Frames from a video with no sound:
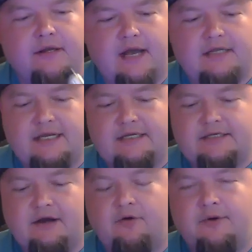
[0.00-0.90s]
I changed
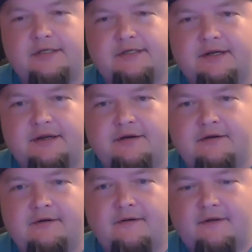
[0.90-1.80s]
the O-rings on here
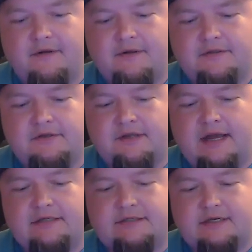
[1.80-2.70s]
so that
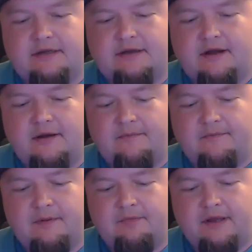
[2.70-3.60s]
actually um,
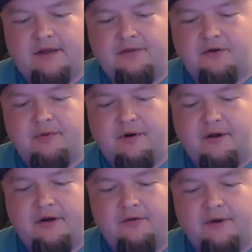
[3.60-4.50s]
put like a
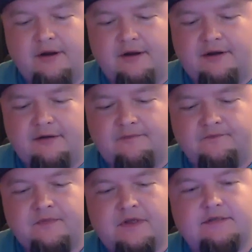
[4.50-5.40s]
third-party O-ring on here
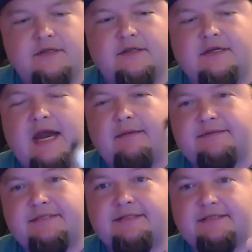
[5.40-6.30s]
so that the cap
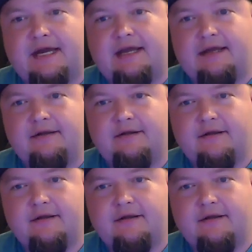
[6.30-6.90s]
sits tight,